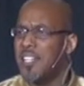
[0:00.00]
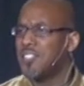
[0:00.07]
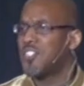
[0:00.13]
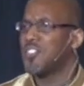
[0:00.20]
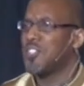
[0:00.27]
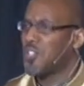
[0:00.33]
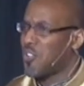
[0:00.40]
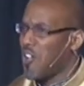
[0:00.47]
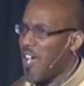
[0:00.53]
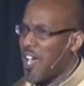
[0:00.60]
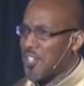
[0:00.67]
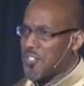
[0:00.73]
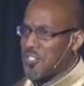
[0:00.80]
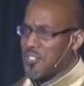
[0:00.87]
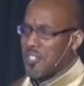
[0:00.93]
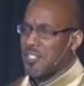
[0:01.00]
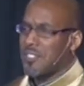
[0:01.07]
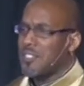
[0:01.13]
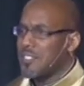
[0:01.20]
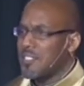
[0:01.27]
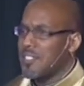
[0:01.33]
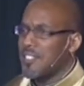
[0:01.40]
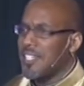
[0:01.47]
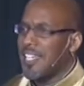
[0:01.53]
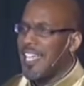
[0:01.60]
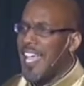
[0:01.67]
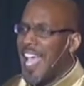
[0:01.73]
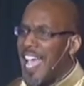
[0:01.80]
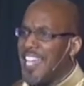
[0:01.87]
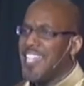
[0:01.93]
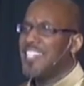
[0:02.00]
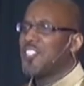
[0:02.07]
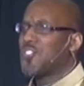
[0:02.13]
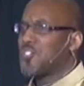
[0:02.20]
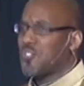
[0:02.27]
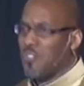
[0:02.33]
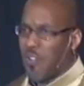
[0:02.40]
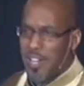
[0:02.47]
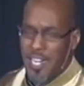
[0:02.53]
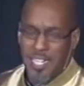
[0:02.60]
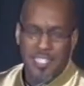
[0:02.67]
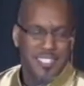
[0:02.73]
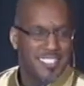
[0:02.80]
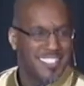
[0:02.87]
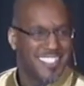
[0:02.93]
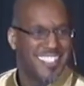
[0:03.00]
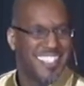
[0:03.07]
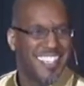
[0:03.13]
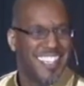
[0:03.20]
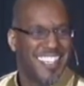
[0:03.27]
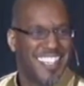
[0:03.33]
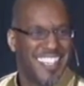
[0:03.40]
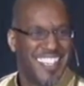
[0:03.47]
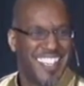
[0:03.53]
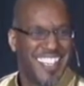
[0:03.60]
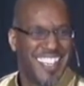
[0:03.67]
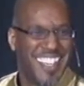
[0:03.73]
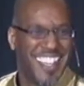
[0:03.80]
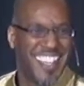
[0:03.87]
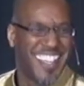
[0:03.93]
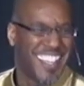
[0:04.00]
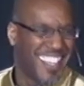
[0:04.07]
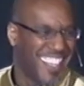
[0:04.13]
to the cross and he destroyed it.